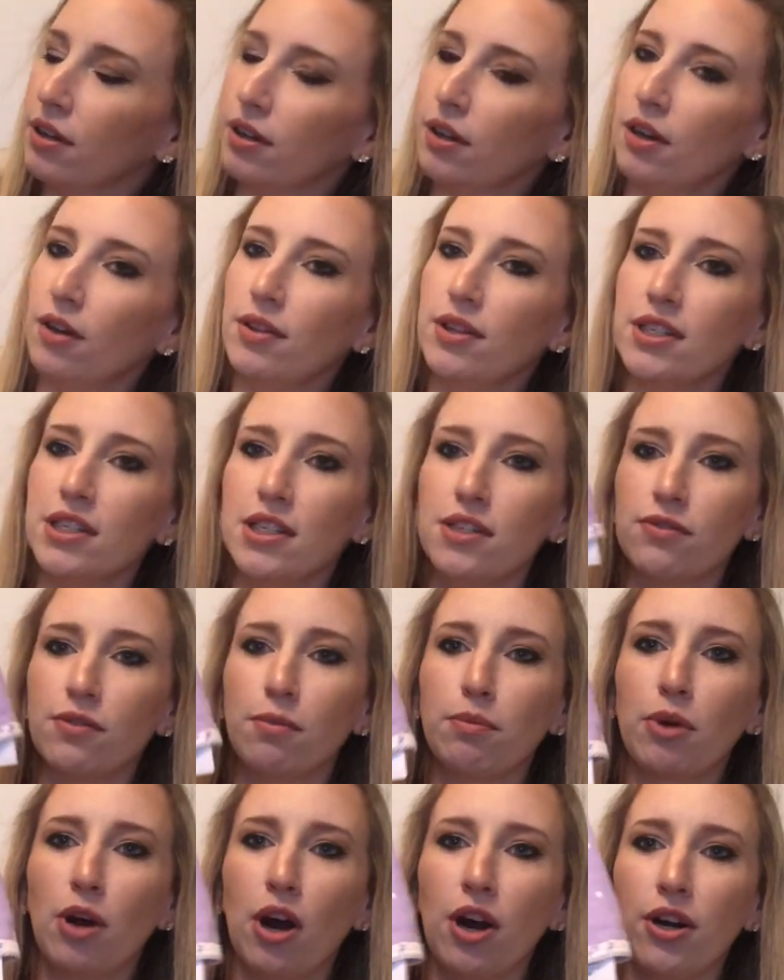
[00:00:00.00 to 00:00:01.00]
oh, this is from
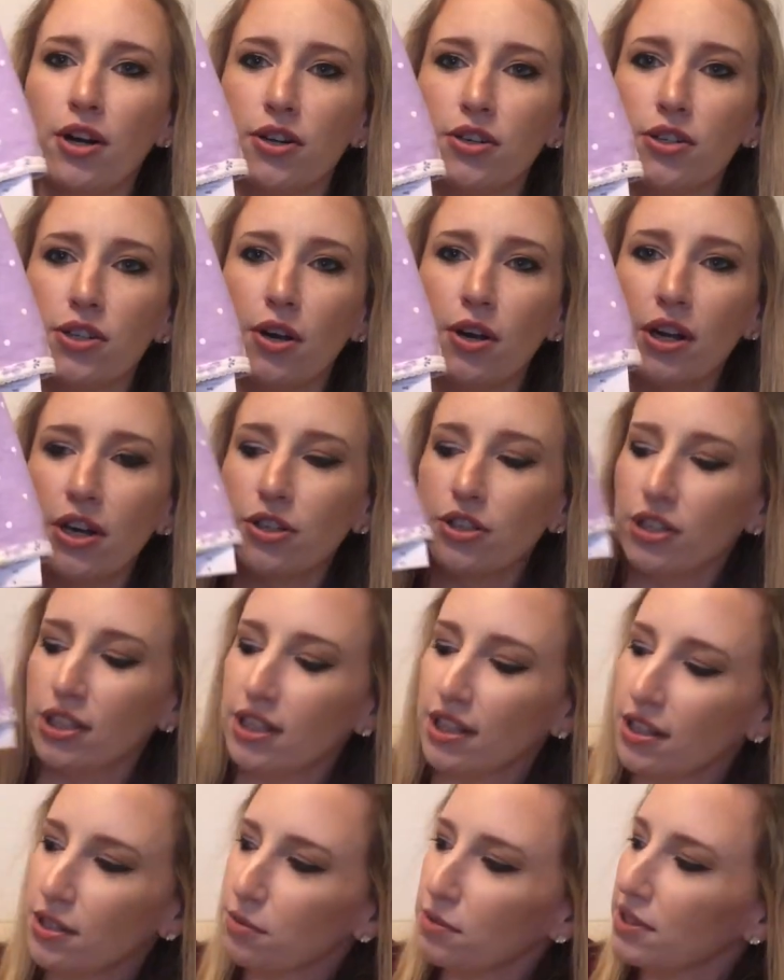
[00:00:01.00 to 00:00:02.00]
Carter's. Actually,
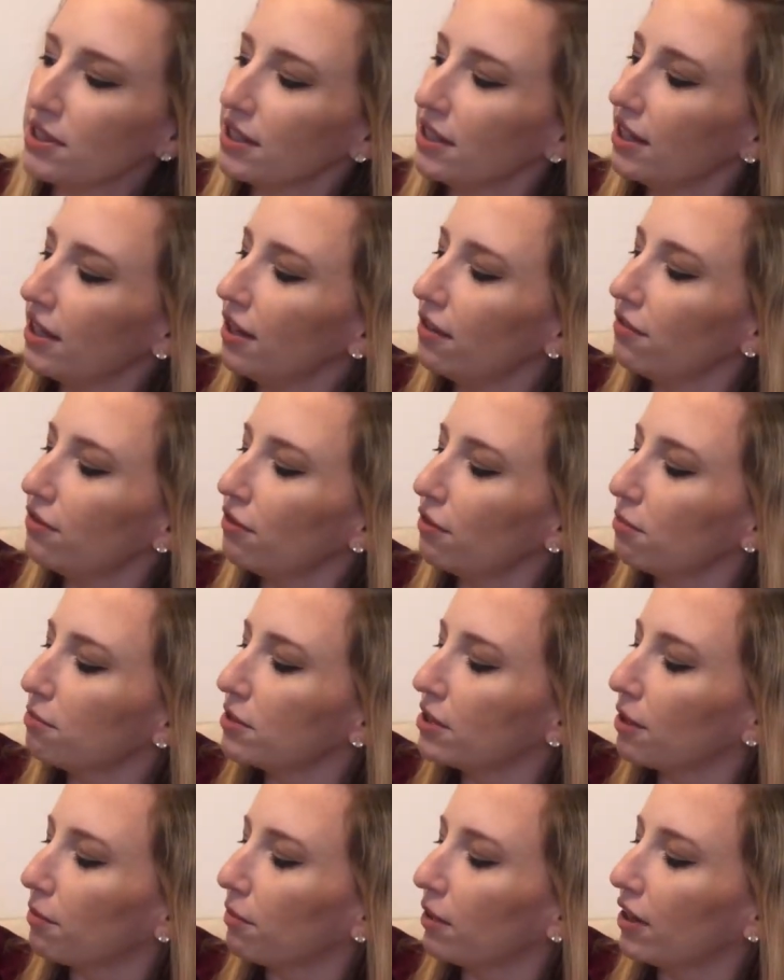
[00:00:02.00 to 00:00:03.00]
this was a gift from
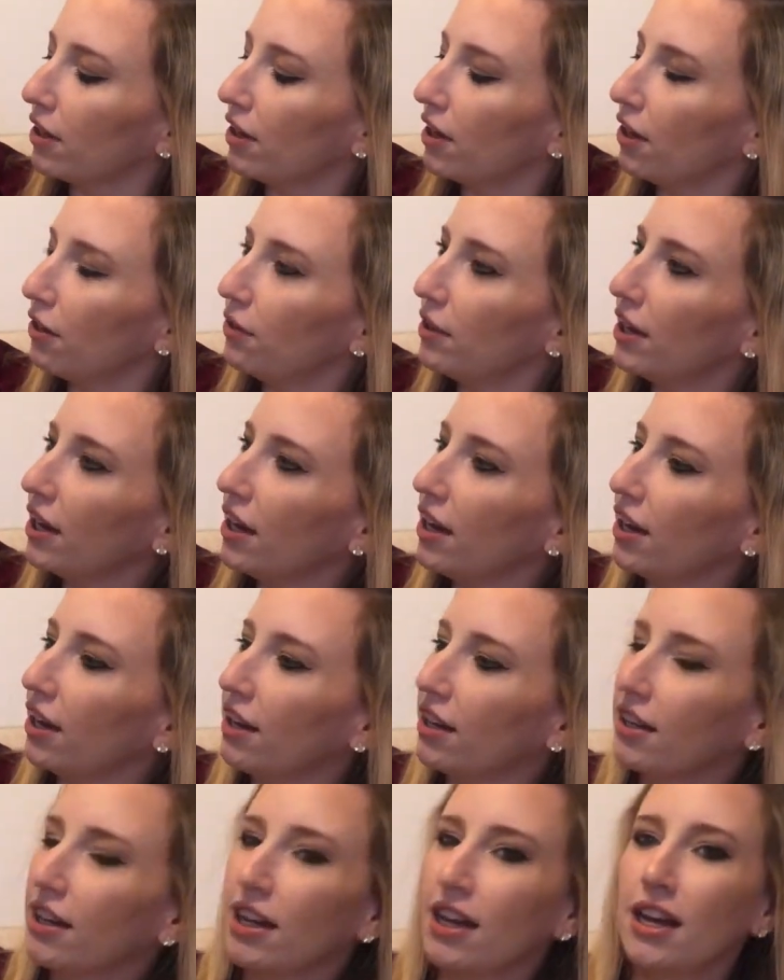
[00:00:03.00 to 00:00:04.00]
someone. Oh yeah,
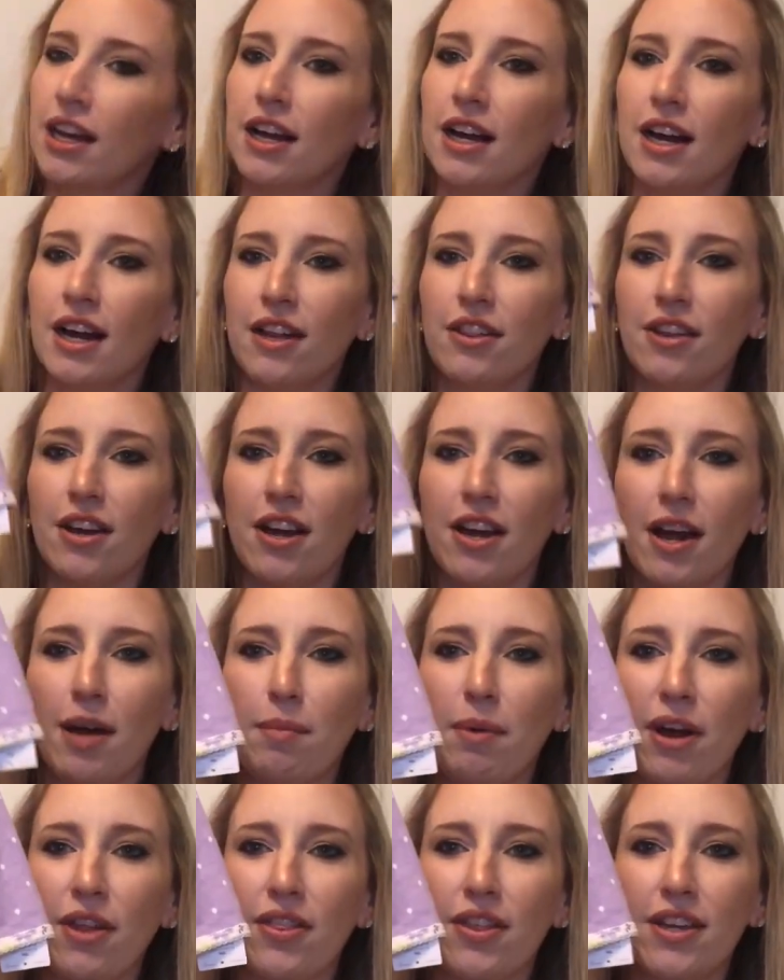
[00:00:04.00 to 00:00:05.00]
I thought I
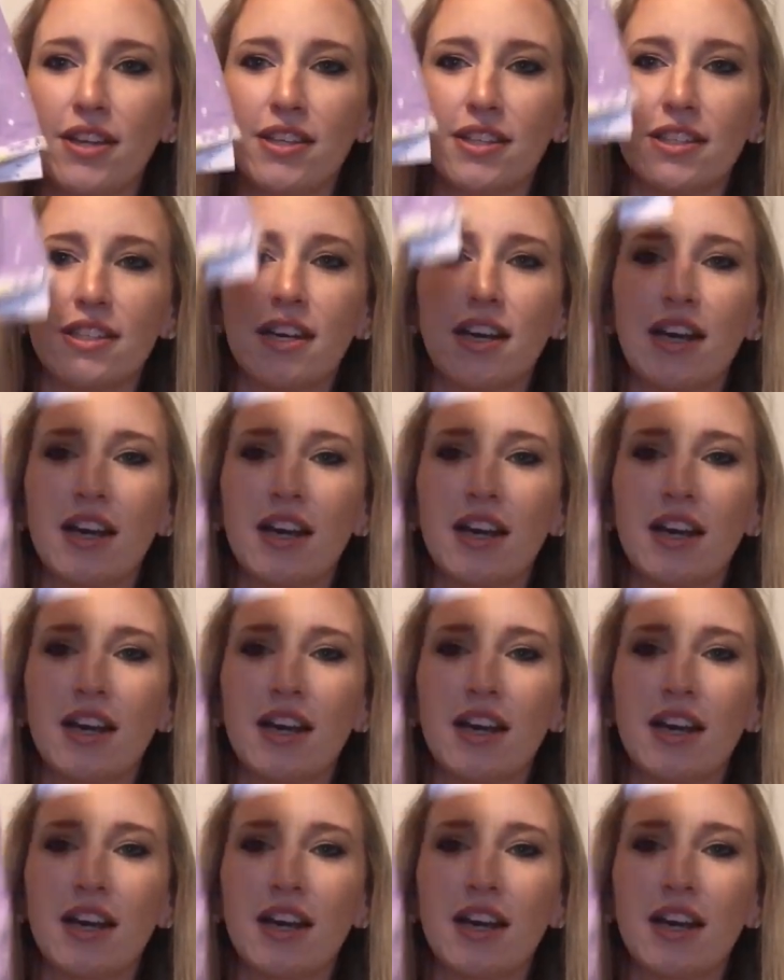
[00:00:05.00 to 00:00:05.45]
bought this.